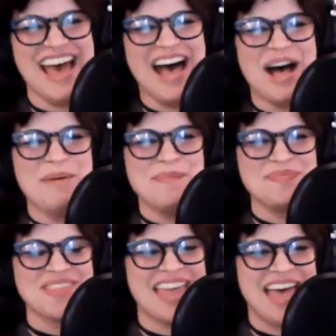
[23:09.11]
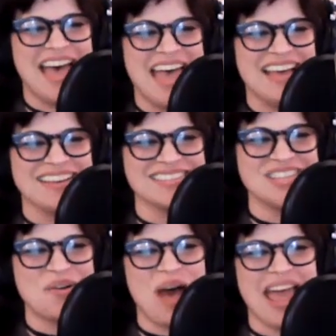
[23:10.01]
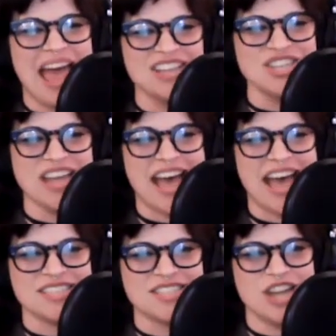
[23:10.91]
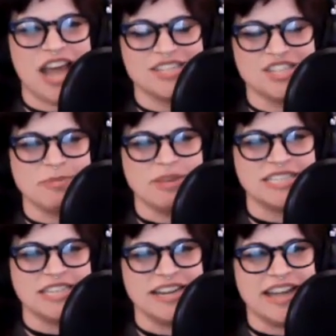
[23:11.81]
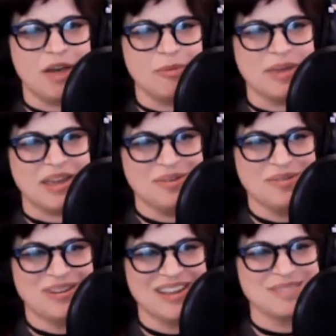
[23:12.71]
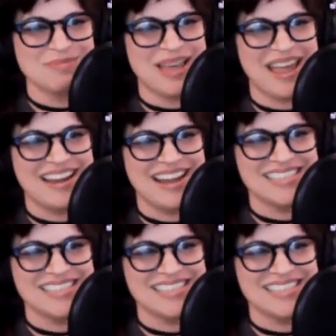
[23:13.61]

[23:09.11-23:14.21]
um, uh, so I actually asked ChatGPT to help me explain. Has